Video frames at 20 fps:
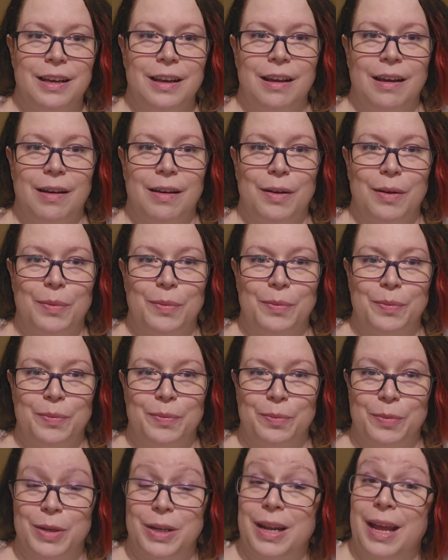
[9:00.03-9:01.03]

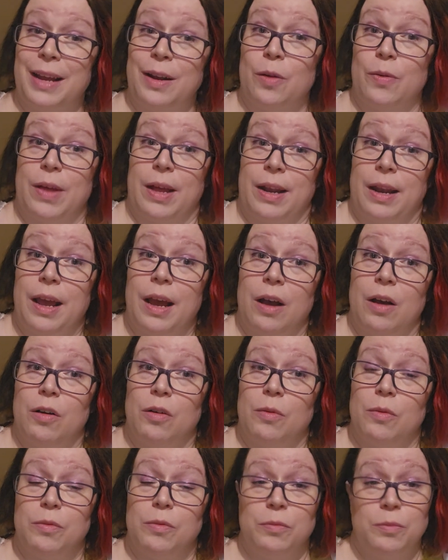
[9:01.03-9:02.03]
But I know that
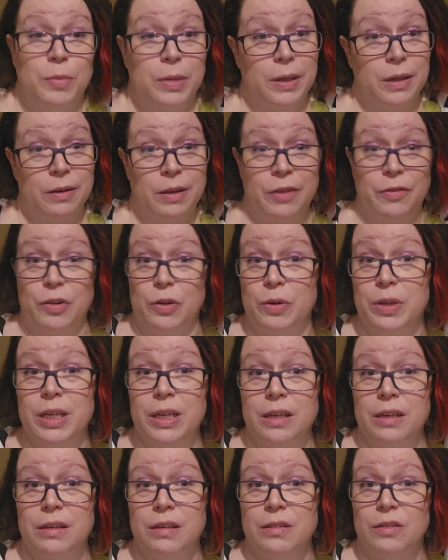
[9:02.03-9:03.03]
now. But if you
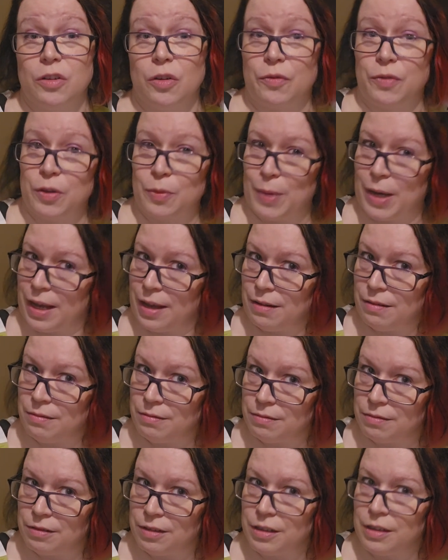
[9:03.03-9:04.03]
did, don't feel bad.
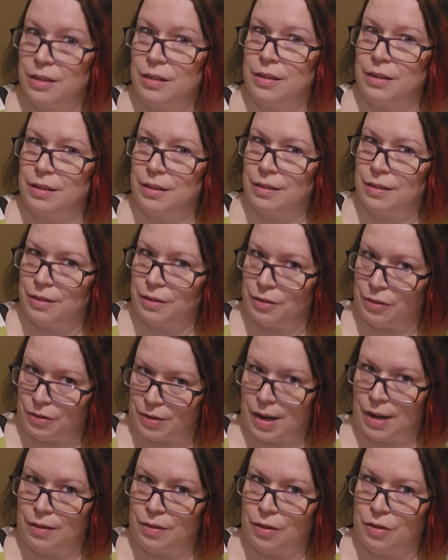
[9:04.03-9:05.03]
You're
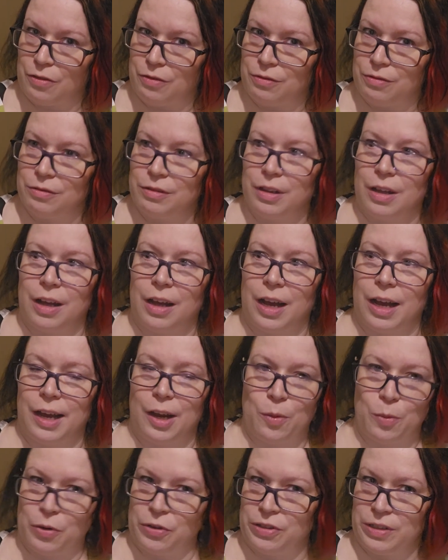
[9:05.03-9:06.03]
not alone. I
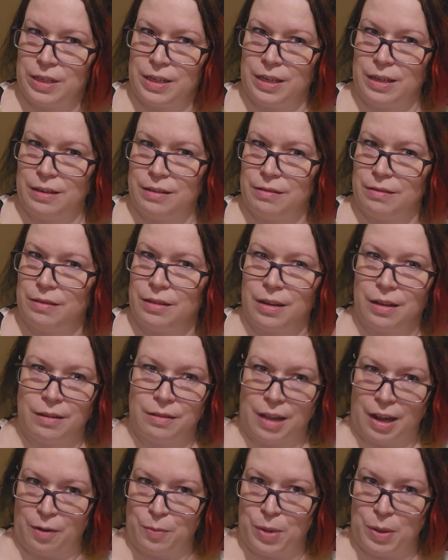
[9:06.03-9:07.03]
almost did it. A
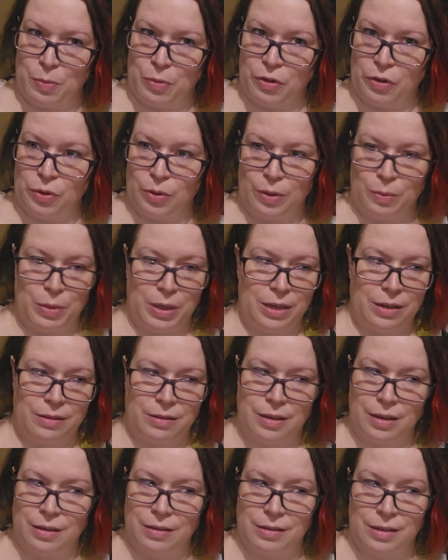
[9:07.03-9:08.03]
lot of people do it because
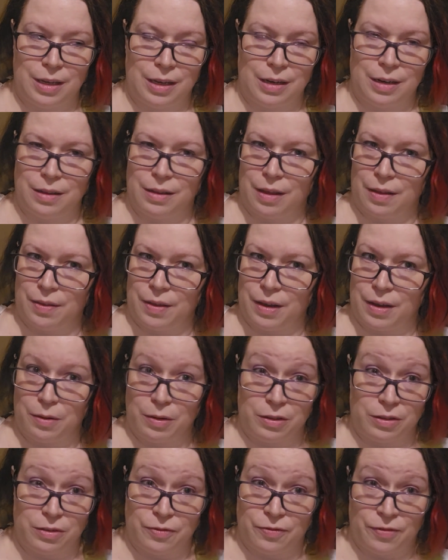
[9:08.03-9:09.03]
they see it and they think
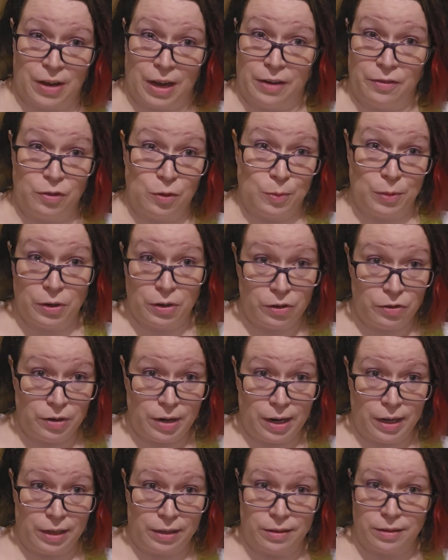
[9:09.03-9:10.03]
it's fine for bearded
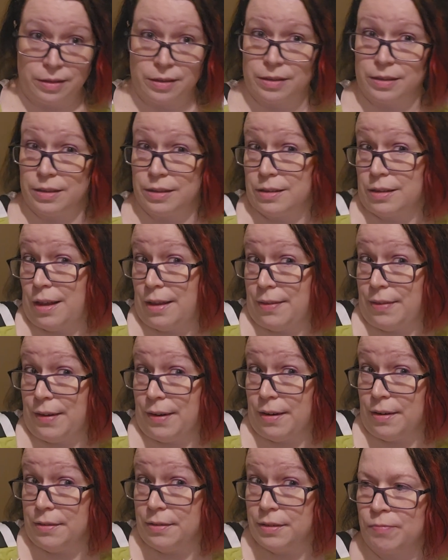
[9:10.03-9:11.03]
dragons because it's on
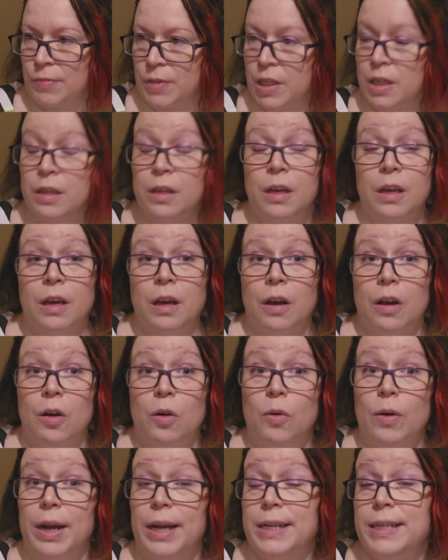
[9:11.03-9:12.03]
there.
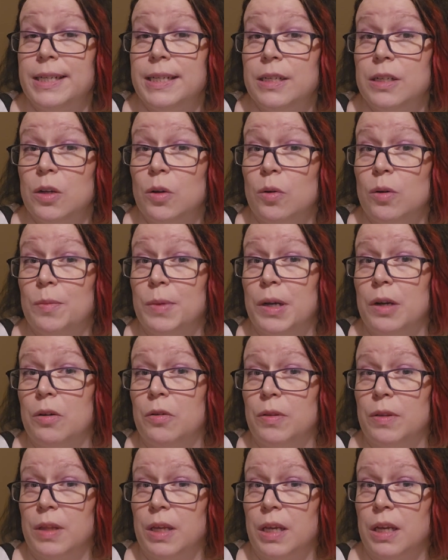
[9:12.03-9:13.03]
Oh, I didn't know
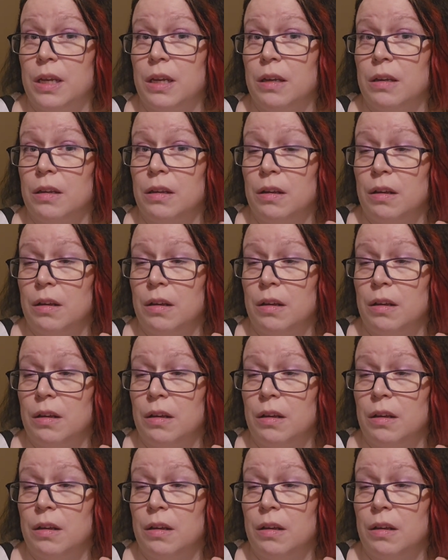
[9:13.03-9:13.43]
about the